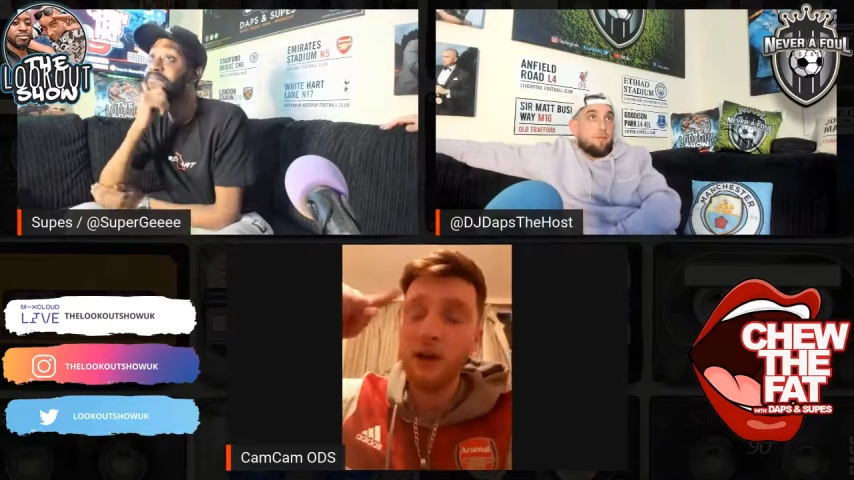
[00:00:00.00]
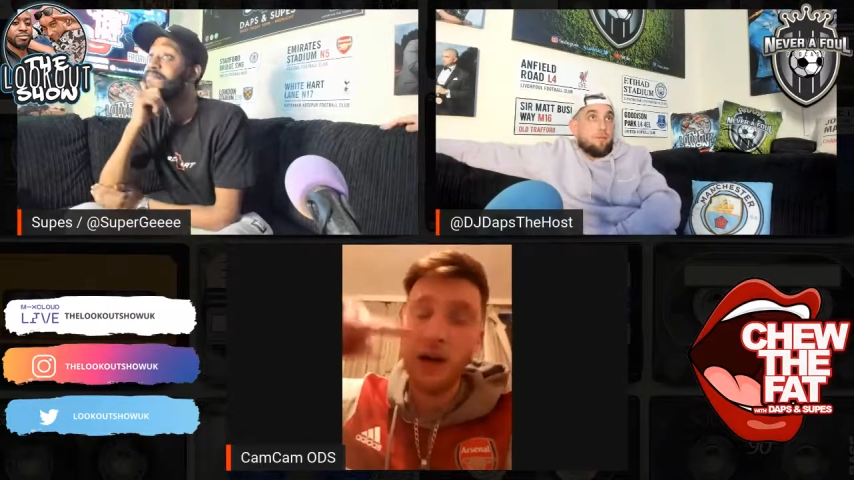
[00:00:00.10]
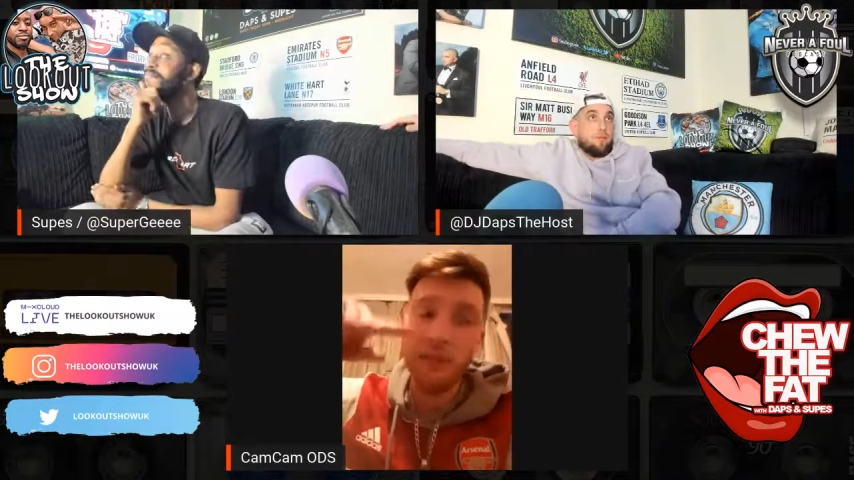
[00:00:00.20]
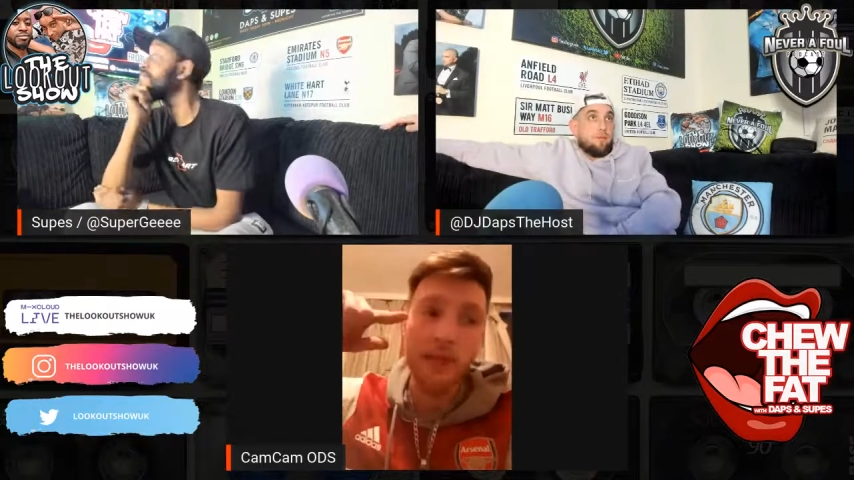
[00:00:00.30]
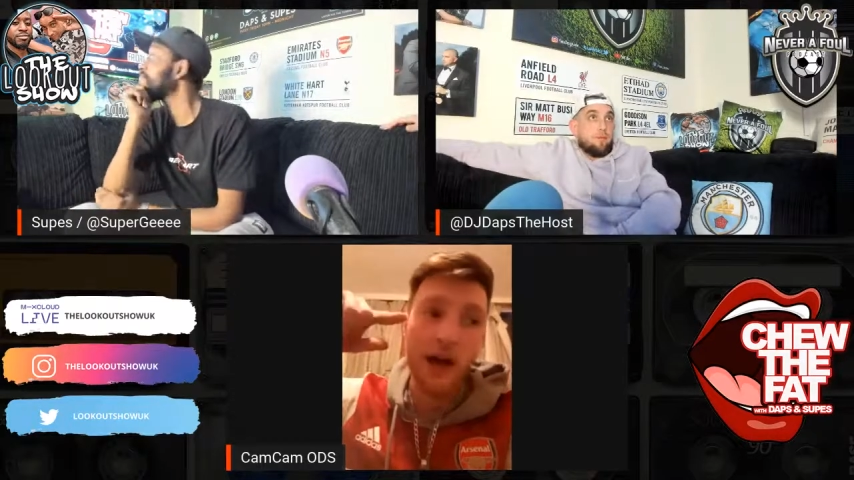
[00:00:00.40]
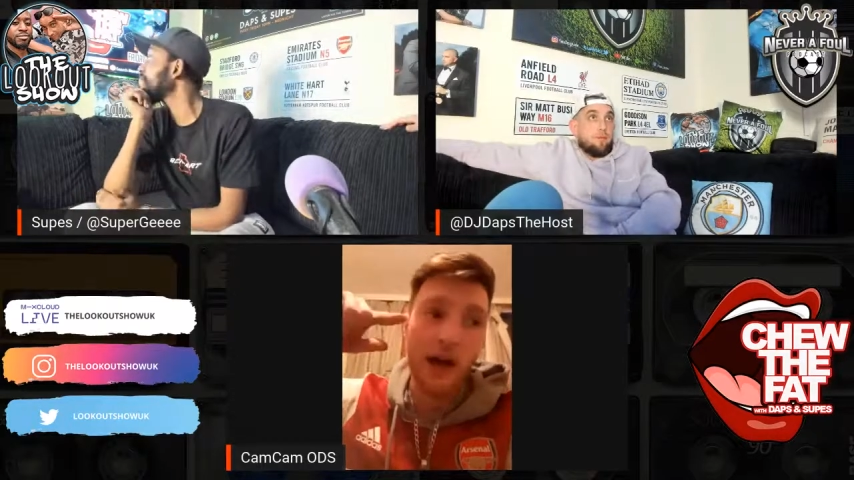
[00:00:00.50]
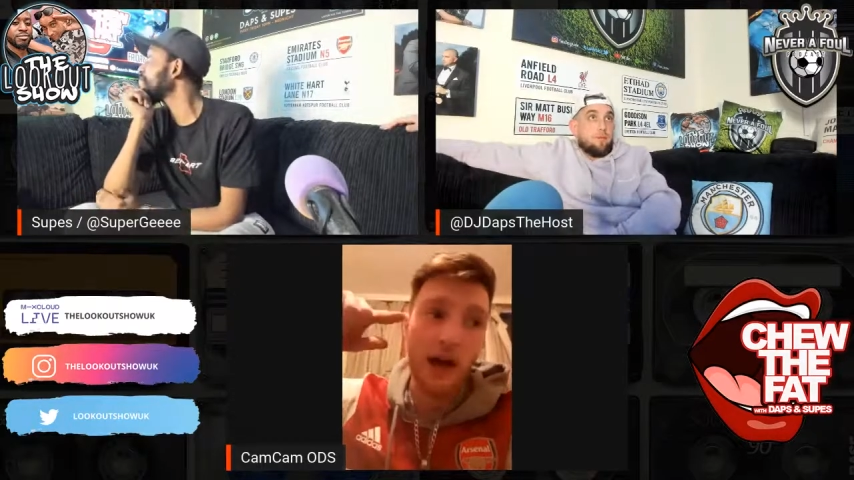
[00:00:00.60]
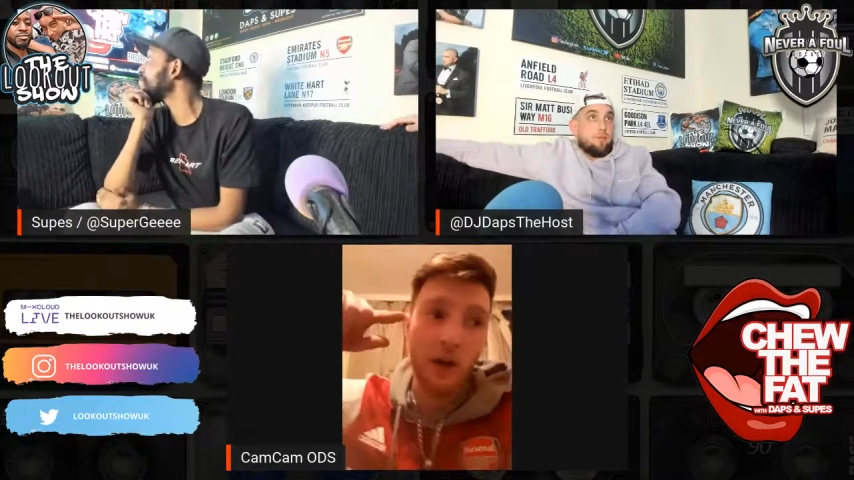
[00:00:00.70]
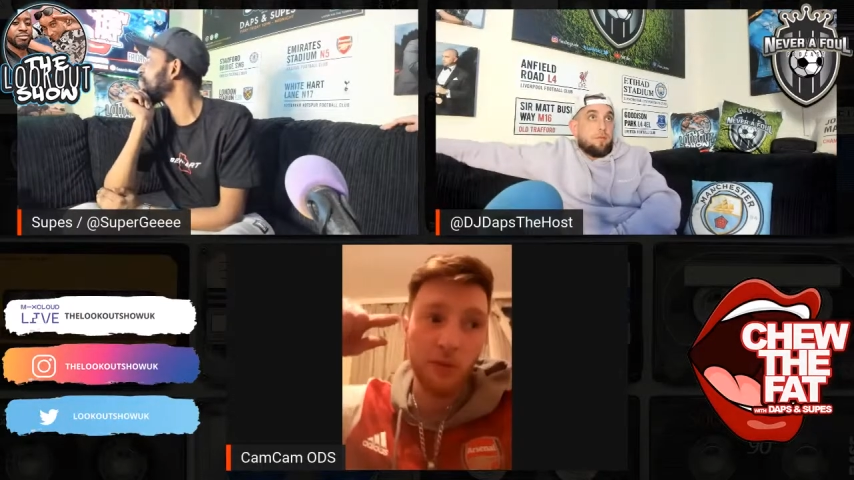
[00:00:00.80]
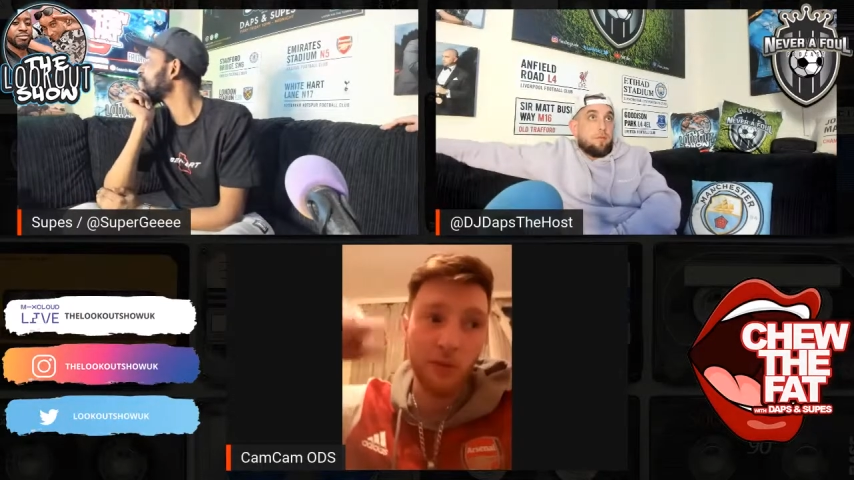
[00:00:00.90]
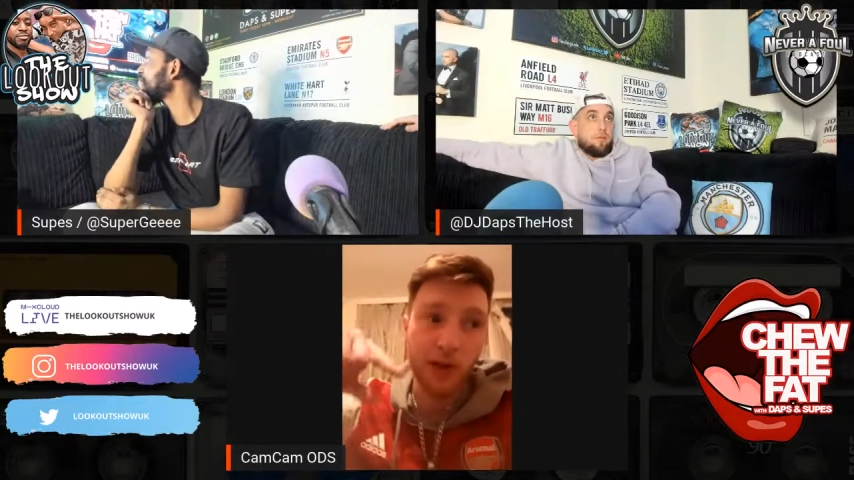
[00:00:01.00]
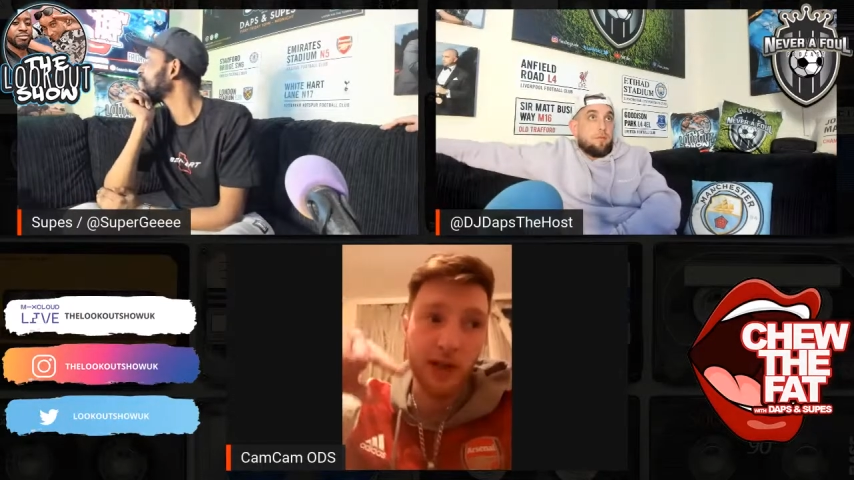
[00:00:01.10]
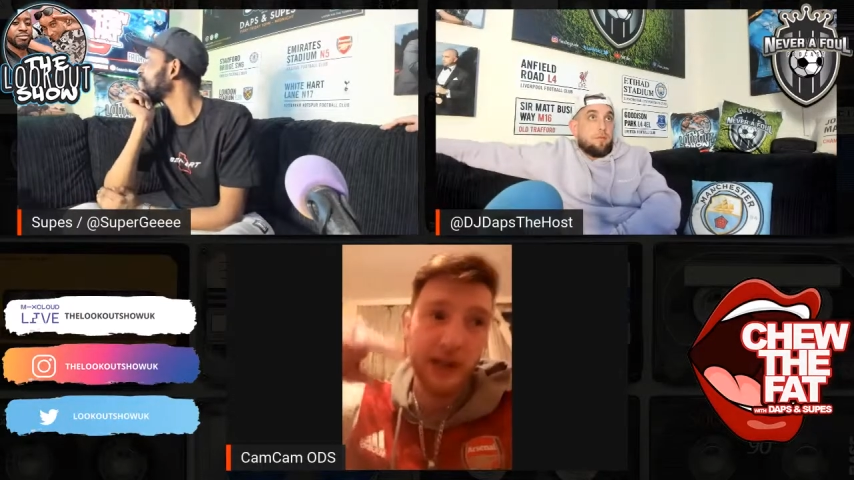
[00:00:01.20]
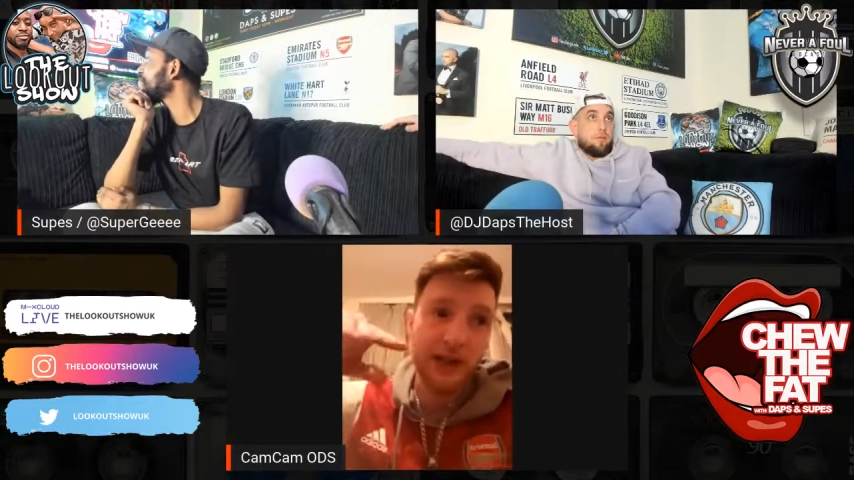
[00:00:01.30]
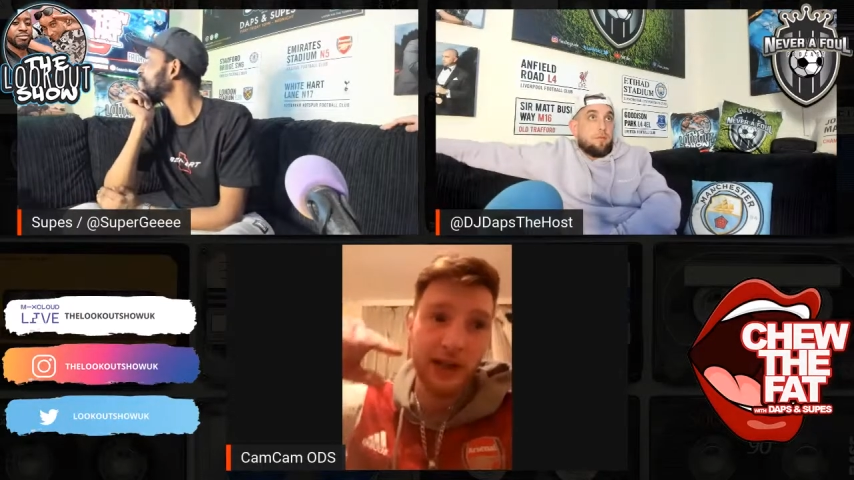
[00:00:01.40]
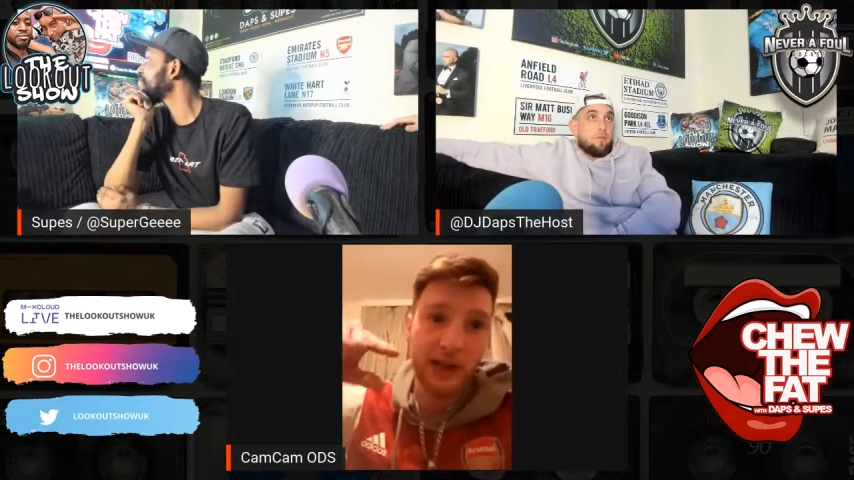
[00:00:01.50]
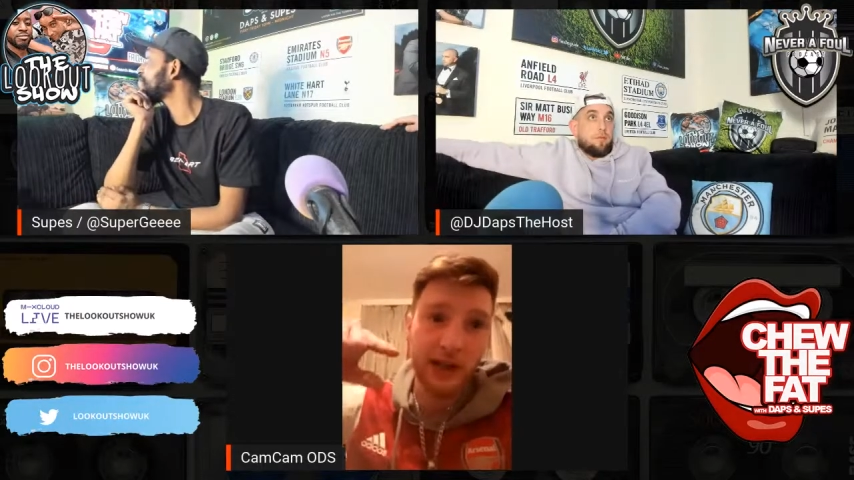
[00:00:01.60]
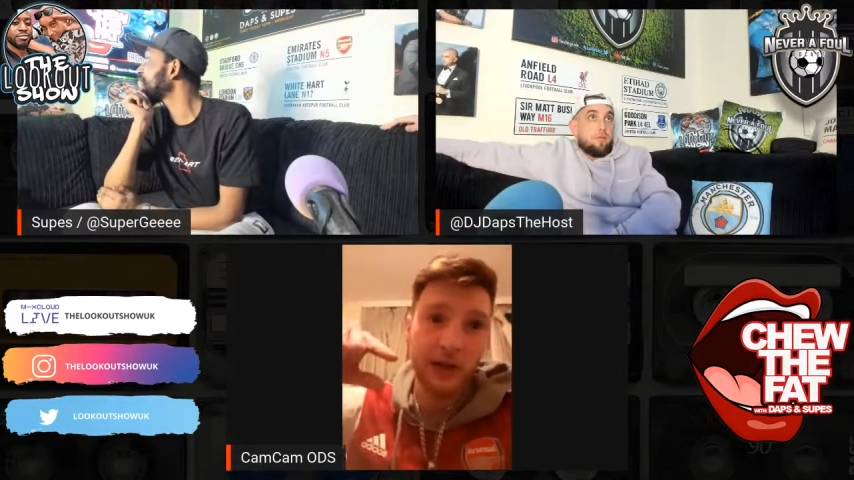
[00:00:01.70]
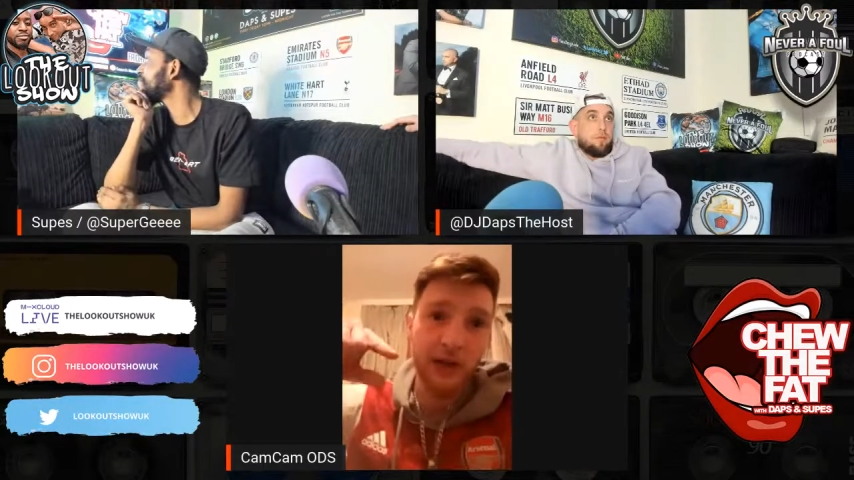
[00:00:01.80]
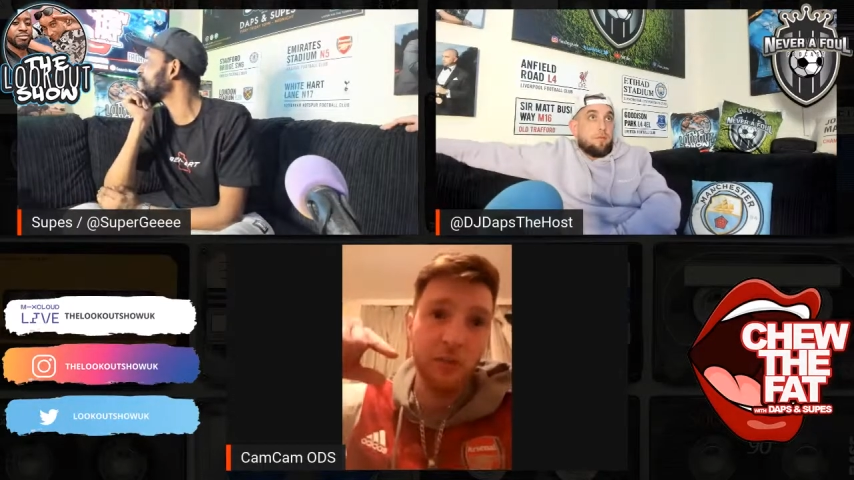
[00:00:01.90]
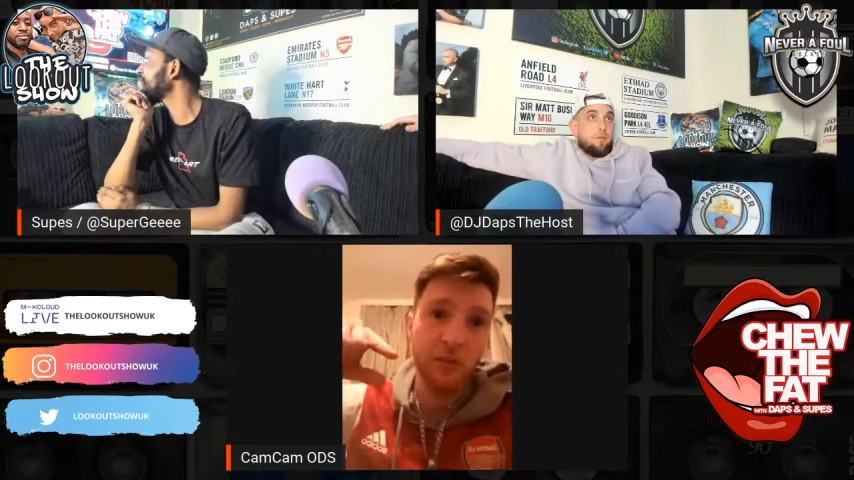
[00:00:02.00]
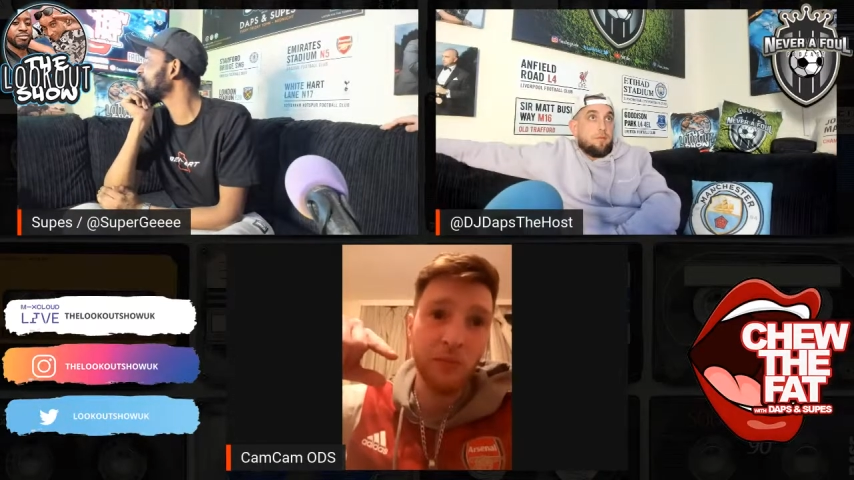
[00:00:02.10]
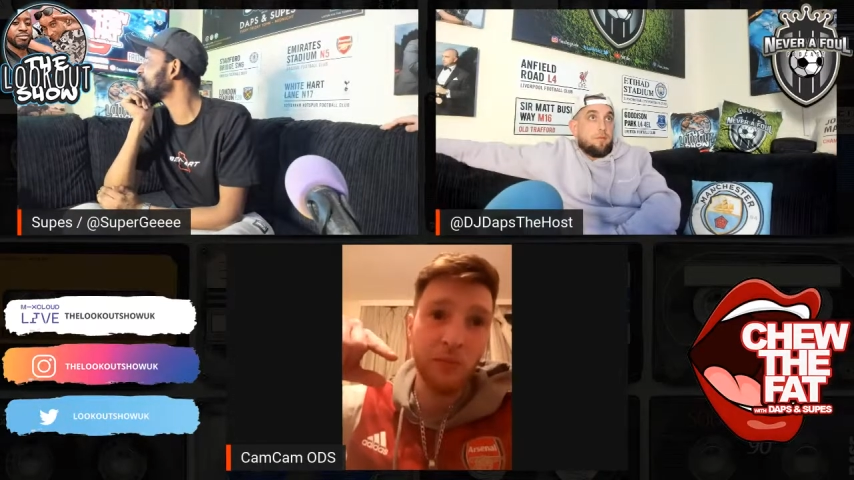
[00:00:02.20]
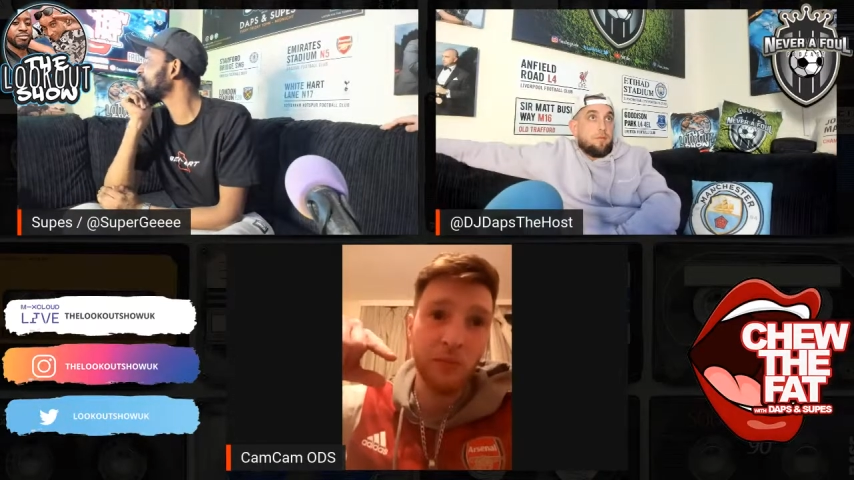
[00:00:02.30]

club that I was working at called